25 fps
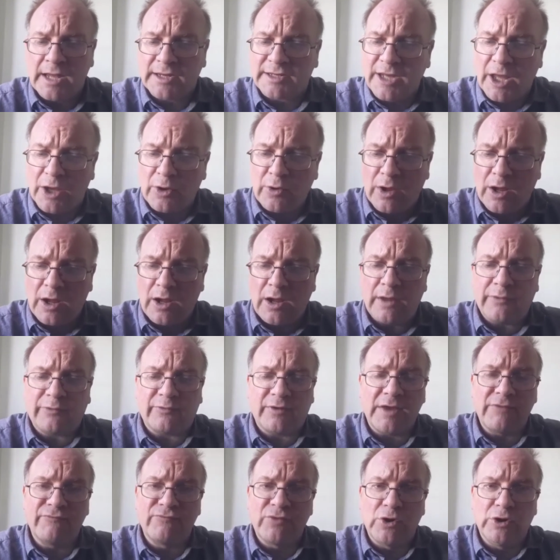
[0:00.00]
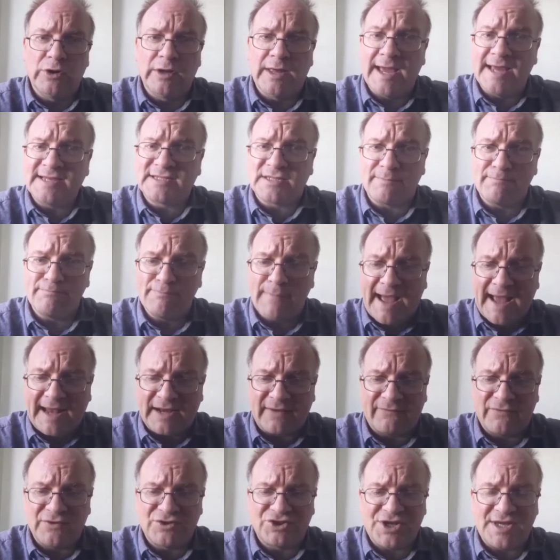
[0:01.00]
No earthly ruler is a
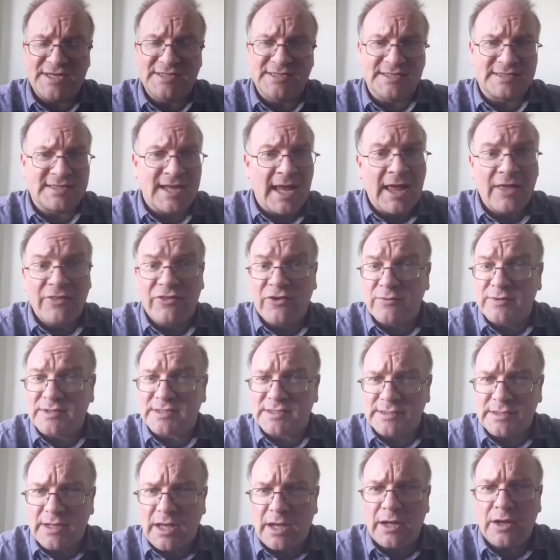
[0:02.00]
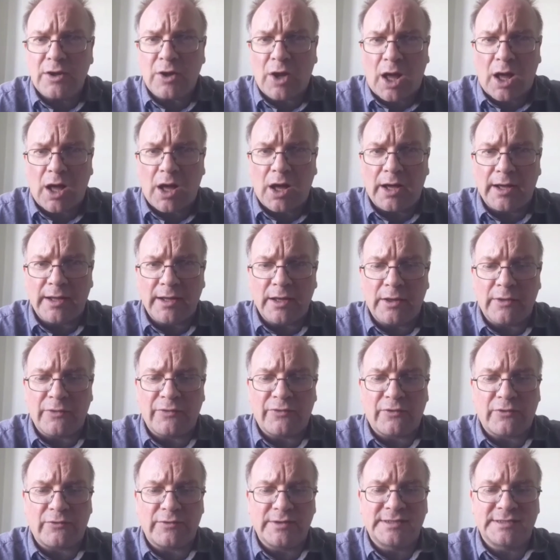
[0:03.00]
match for Jesus. There is no higher
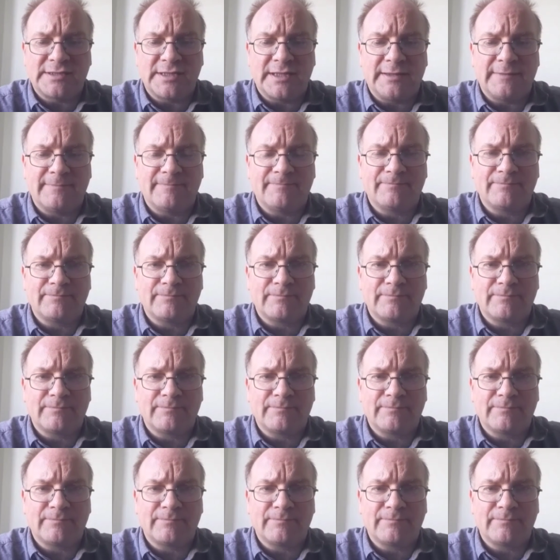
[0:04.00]
authority.